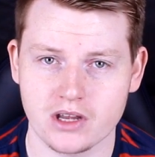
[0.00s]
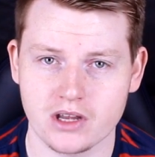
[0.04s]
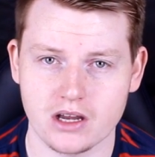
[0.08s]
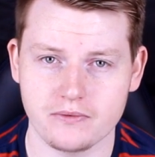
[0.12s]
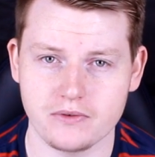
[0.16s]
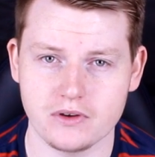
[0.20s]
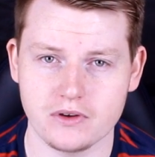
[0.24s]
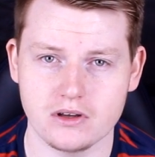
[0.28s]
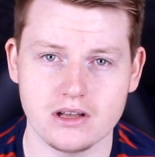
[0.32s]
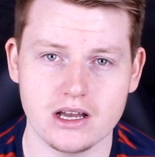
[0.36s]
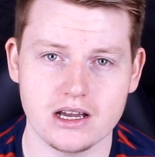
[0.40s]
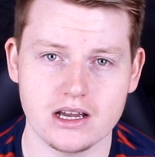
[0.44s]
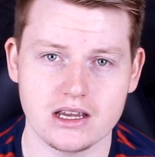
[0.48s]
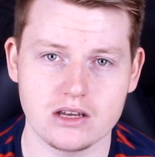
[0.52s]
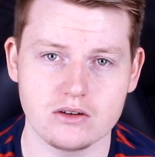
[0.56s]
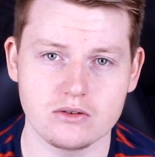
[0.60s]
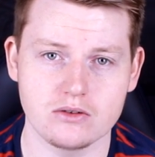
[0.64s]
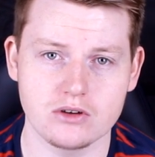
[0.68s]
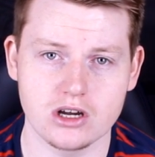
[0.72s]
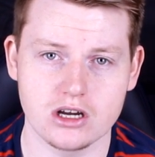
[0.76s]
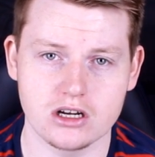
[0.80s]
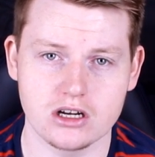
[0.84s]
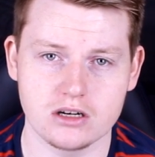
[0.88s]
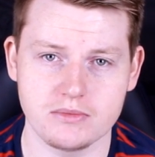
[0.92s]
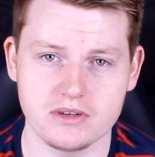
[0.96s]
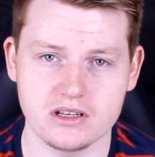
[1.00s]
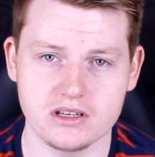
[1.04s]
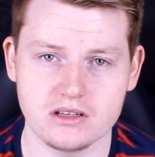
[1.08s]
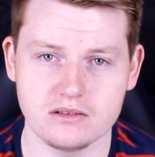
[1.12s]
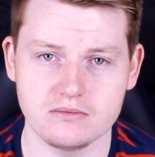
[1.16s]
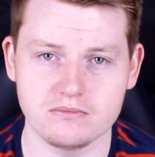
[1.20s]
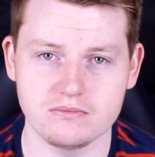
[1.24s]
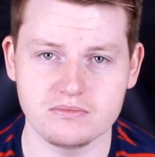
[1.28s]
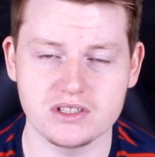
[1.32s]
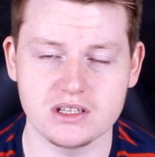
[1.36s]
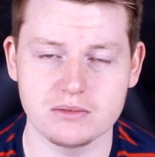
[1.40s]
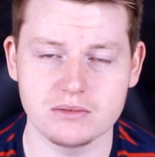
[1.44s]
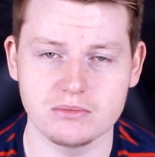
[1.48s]
I feel like it'll kind of
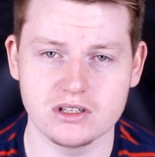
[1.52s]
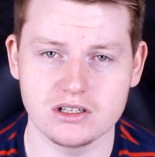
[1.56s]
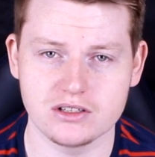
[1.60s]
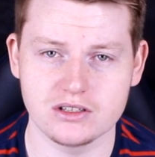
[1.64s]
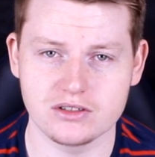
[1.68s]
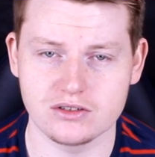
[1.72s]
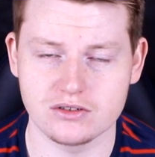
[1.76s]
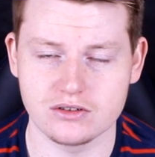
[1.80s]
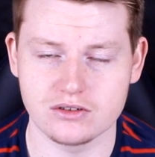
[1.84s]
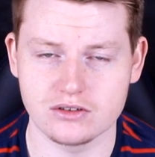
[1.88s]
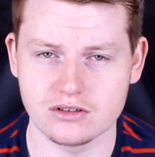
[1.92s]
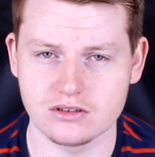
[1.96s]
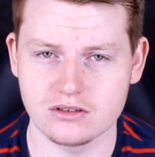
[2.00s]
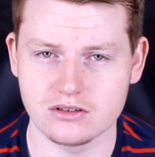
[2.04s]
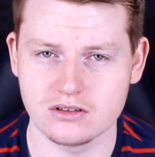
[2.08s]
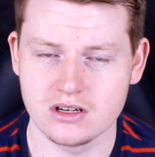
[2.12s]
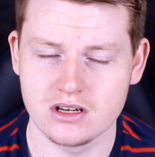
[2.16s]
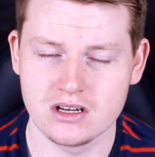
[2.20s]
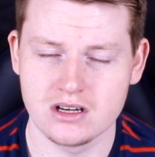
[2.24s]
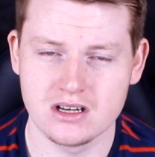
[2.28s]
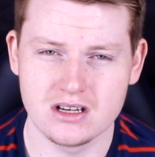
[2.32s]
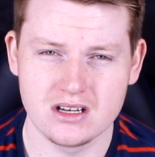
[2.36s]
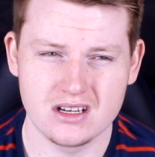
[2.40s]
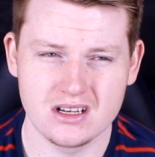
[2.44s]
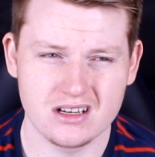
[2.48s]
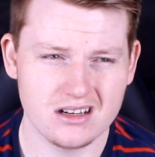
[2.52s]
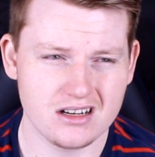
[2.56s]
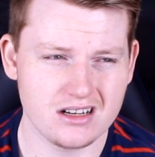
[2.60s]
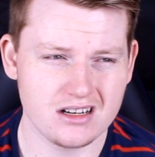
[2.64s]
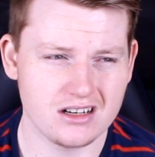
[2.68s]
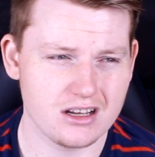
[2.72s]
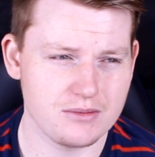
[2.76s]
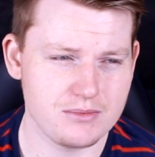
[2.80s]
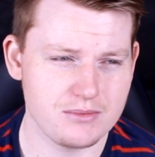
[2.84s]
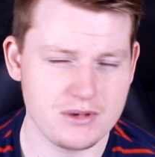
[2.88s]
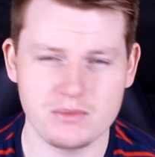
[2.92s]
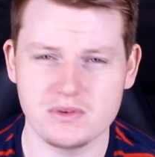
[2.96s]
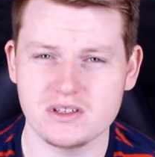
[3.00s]
be similar to, I don't
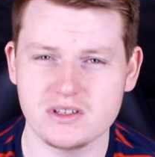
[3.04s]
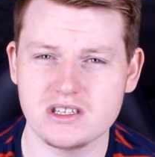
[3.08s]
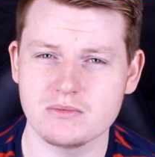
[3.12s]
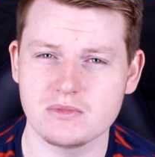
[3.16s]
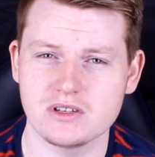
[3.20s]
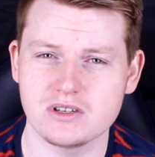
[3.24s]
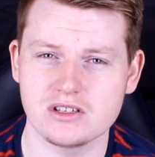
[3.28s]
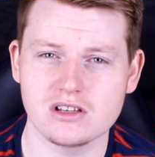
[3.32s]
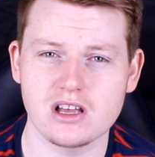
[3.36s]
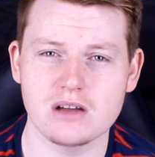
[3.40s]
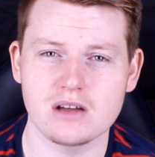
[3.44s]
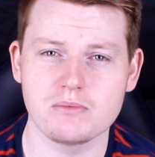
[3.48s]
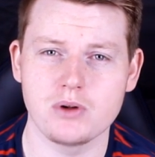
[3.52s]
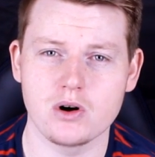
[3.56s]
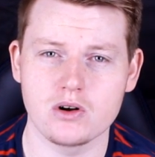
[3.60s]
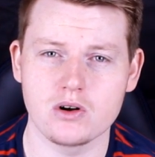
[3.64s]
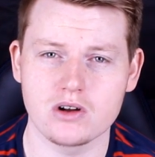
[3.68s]
know, maybe similar to like